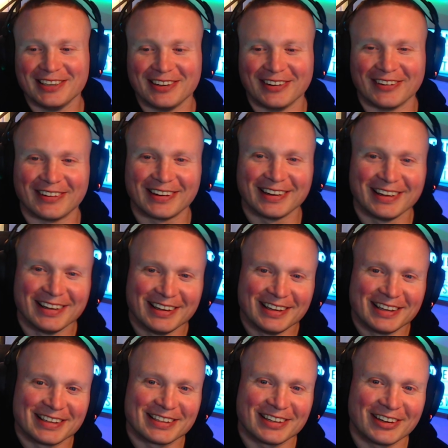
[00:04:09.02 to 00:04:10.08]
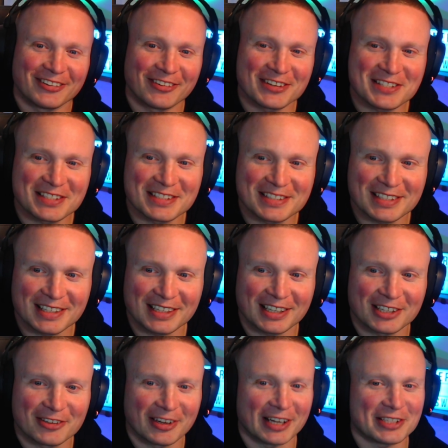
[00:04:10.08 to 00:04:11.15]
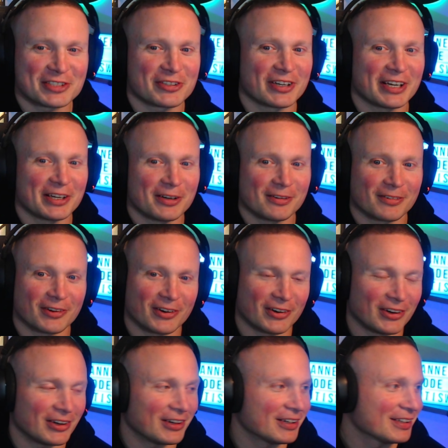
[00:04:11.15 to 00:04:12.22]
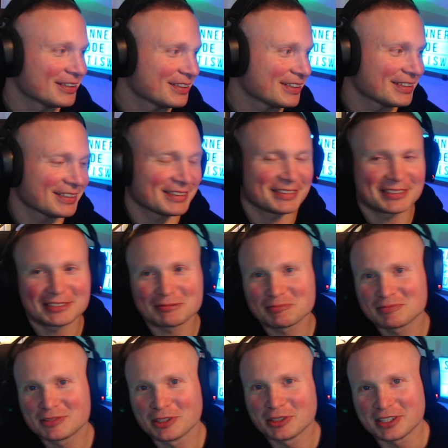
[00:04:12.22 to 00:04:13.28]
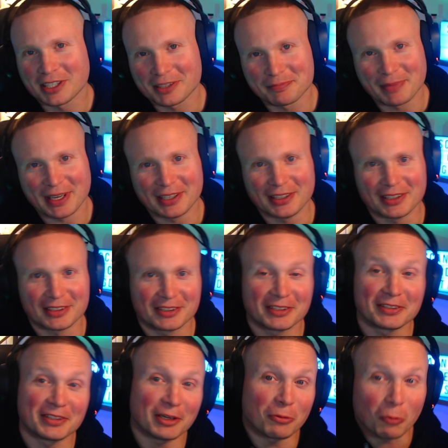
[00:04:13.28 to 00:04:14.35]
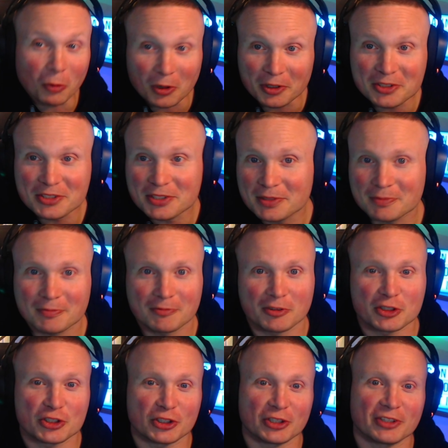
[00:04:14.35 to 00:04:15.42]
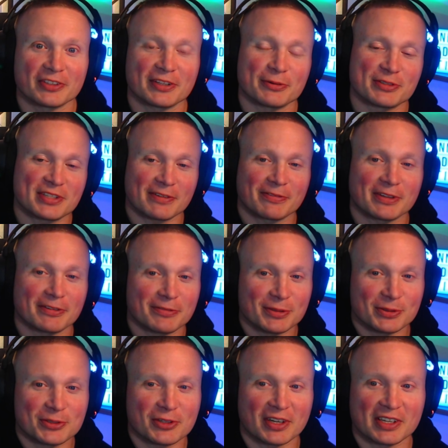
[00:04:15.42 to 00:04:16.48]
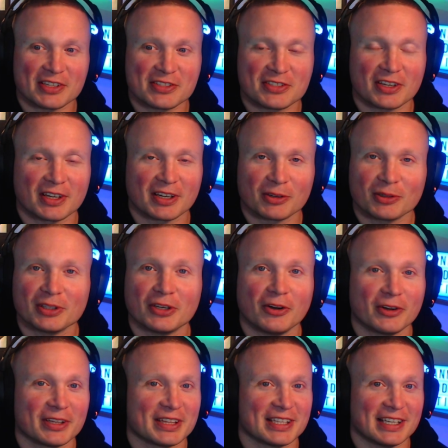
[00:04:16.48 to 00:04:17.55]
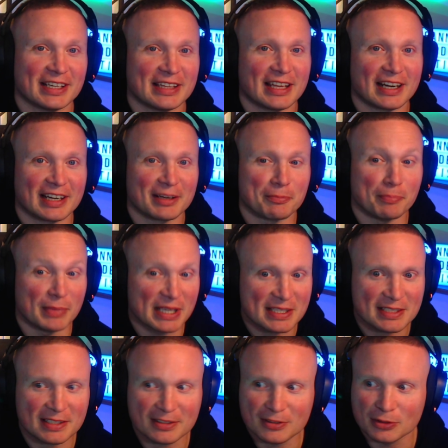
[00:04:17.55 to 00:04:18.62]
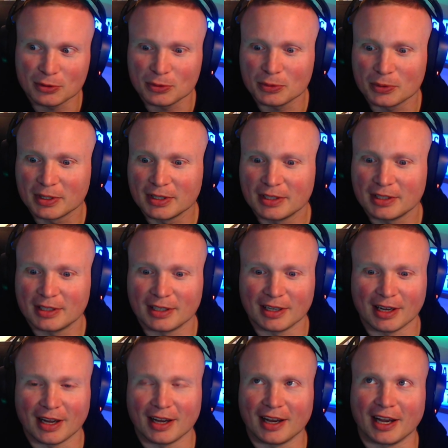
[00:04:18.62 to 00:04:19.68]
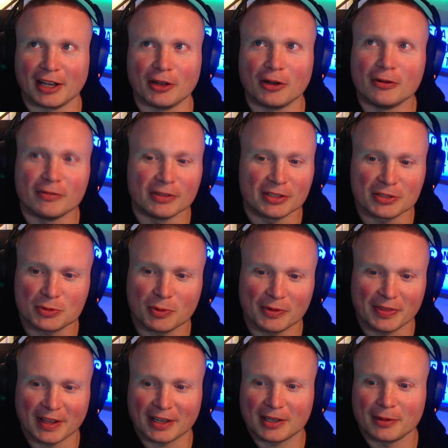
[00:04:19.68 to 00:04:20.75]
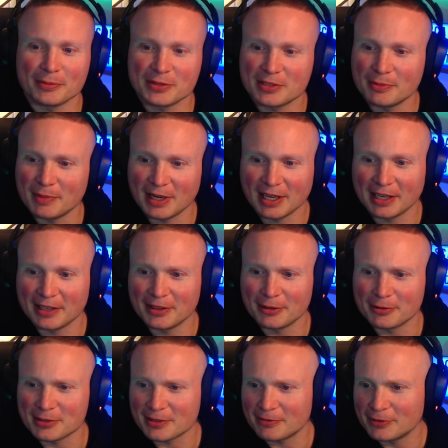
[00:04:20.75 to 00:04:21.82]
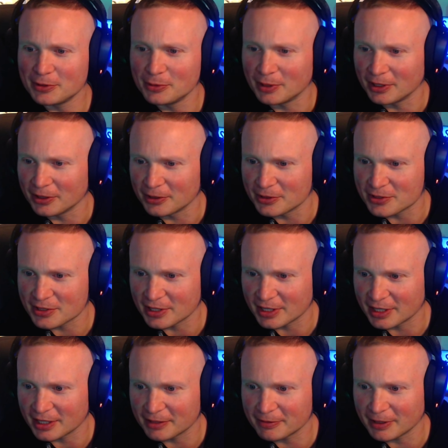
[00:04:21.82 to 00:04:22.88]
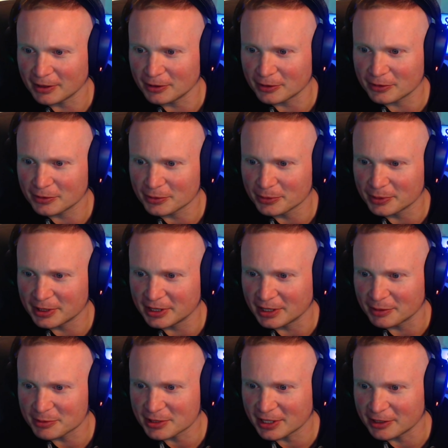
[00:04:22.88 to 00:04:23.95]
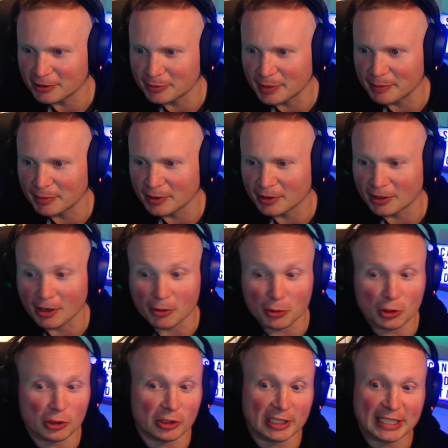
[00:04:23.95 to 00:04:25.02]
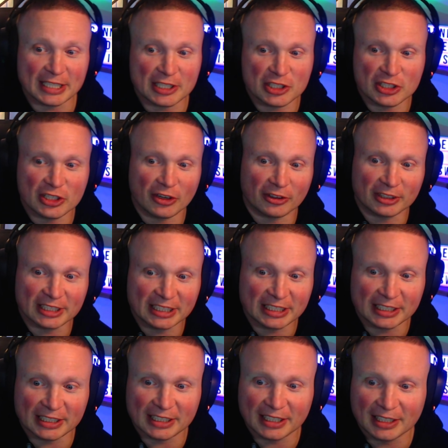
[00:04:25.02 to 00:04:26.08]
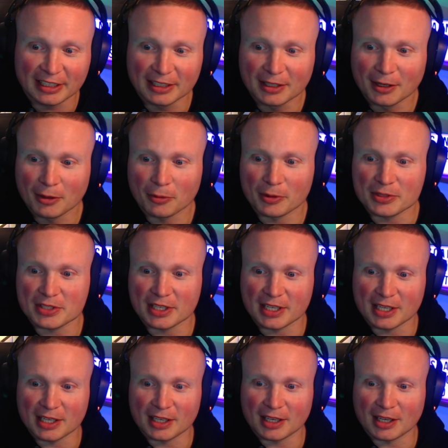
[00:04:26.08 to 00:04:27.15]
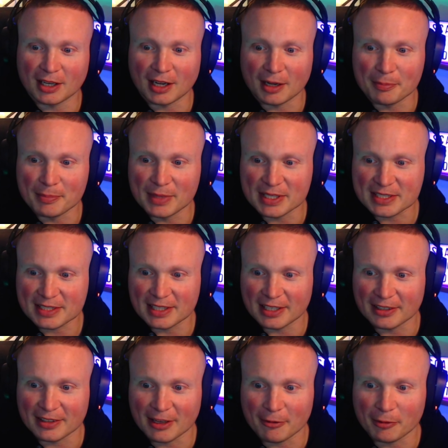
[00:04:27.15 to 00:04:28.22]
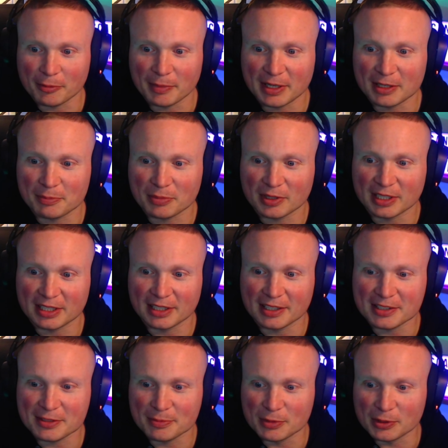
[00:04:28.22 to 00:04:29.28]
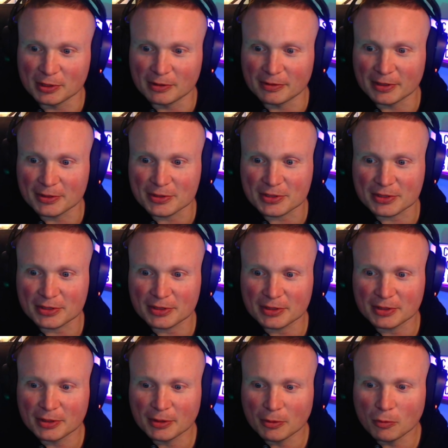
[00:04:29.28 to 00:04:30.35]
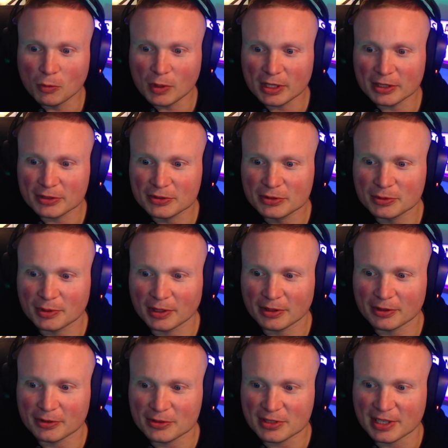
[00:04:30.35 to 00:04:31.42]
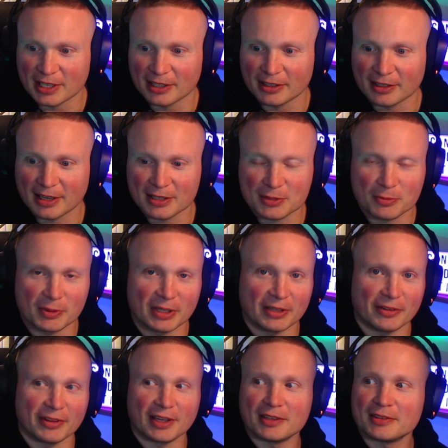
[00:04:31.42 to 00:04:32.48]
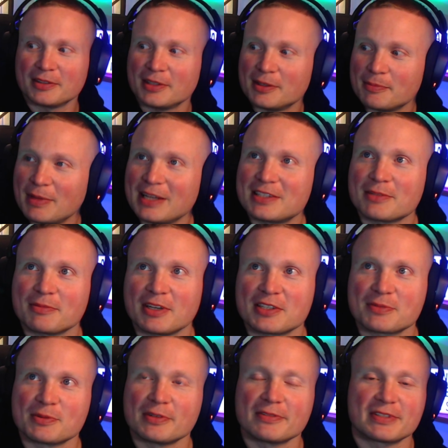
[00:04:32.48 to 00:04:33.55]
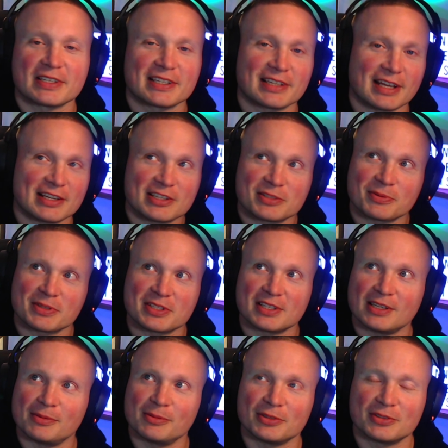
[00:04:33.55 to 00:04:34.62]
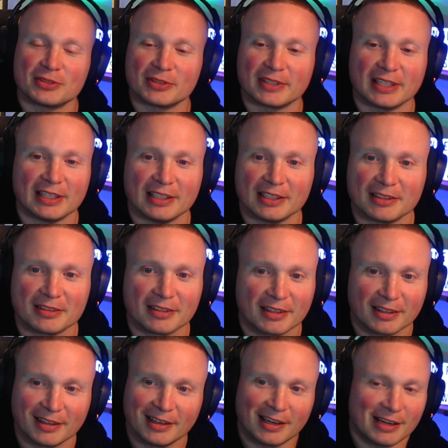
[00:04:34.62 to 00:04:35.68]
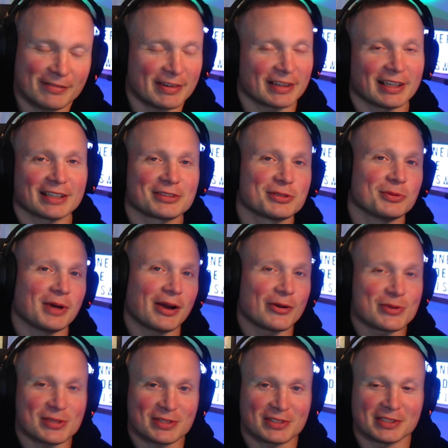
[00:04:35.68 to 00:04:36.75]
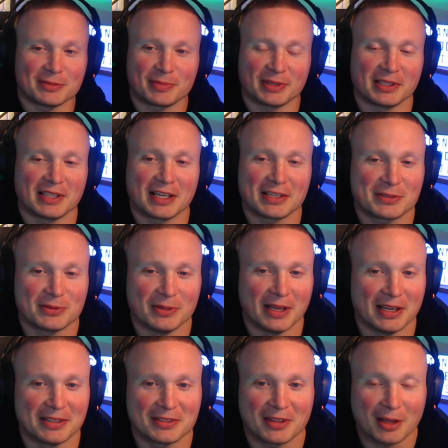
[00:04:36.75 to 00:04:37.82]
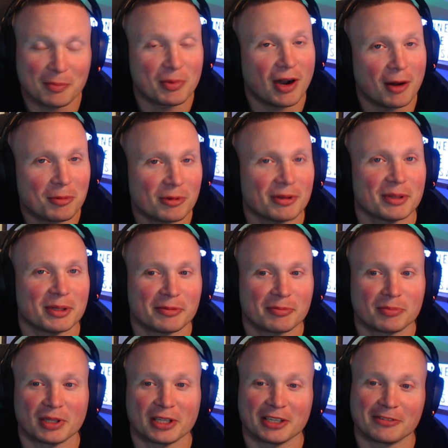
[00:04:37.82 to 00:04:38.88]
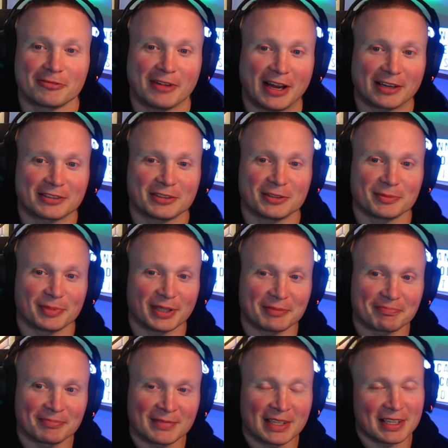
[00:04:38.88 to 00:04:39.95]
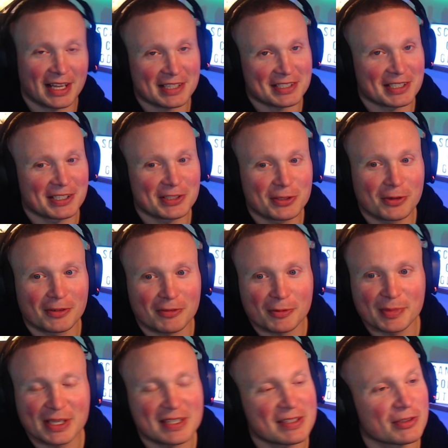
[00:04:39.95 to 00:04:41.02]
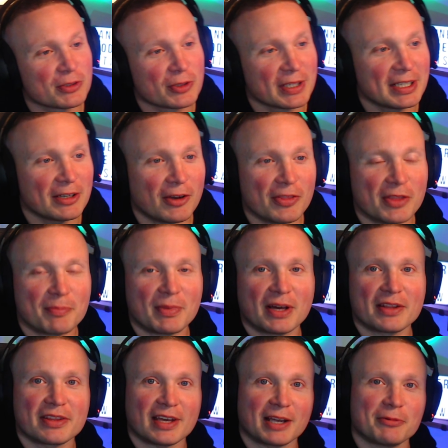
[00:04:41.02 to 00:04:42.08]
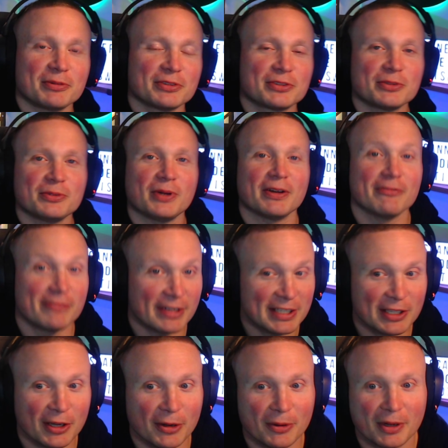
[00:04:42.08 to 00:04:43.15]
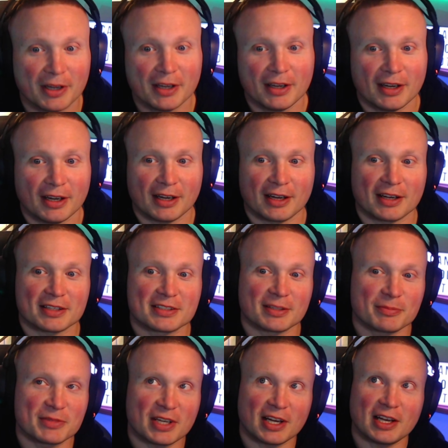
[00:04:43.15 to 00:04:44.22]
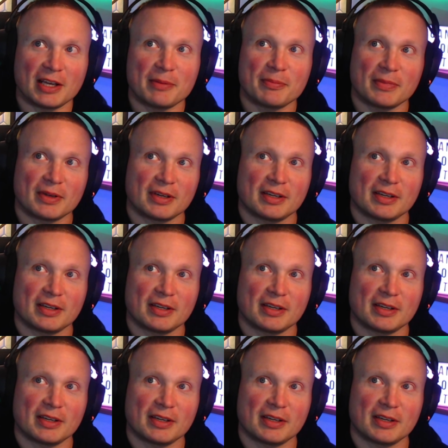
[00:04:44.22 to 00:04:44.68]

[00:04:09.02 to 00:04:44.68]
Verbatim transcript: So, you know, it wasn't uh, a great trade overall. Could have done better. Could have done worse for sure. There was definitely a few trades uh, early on in the day that I missed too. Uh, Iova is one that comes to mind. There was a few others. Uh, if I look through here, I'm trying to remember. Gree, oh, G-R-E-E was a uh, a miss there. That one made a pretty nice move. There was one or two others there as well that made some nice moves, and I just wasn't able to get in. I've had like two hours of sleep in the last two days, so that probably played a factor. But that's going to do it for me. Still green on the month. I will do a video uh, sometime